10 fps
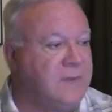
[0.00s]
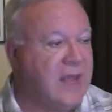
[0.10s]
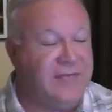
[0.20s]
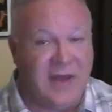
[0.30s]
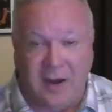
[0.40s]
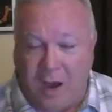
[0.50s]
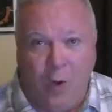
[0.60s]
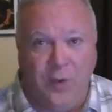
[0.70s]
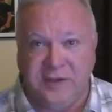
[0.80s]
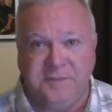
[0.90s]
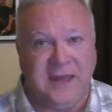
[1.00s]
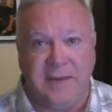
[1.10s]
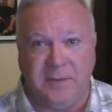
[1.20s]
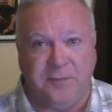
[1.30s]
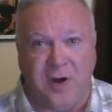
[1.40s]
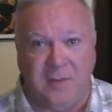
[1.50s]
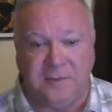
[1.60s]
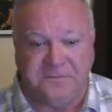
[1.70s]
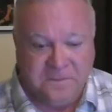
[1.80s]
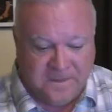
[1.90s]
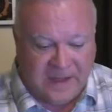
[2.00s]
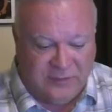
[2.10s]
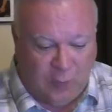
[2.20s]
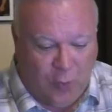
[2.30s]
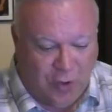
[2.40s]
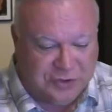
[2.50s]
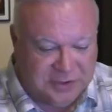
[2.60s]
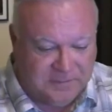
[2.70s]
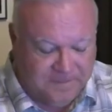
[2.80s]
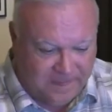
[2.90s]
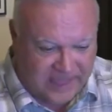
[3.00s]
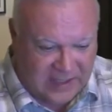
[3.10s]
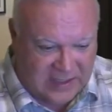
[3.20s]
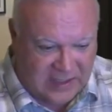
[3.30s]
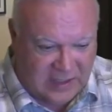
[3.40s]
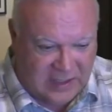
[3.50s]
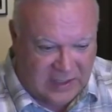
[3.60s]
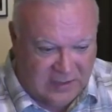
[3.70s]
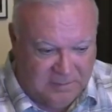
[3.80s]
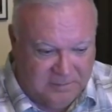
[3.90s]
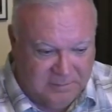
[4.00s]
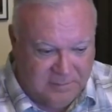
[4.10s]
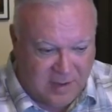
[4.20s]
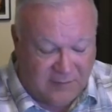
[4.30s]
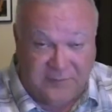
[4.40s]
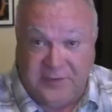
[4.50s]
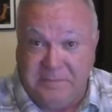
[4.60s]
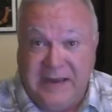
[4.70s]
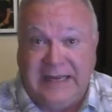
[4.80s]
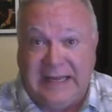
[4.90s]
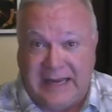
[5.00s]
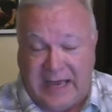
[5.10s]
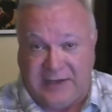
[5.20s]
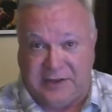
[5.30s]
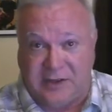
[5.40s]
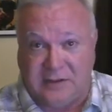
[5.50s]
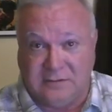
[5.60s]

And that always became a problem. The worship in of the Midianites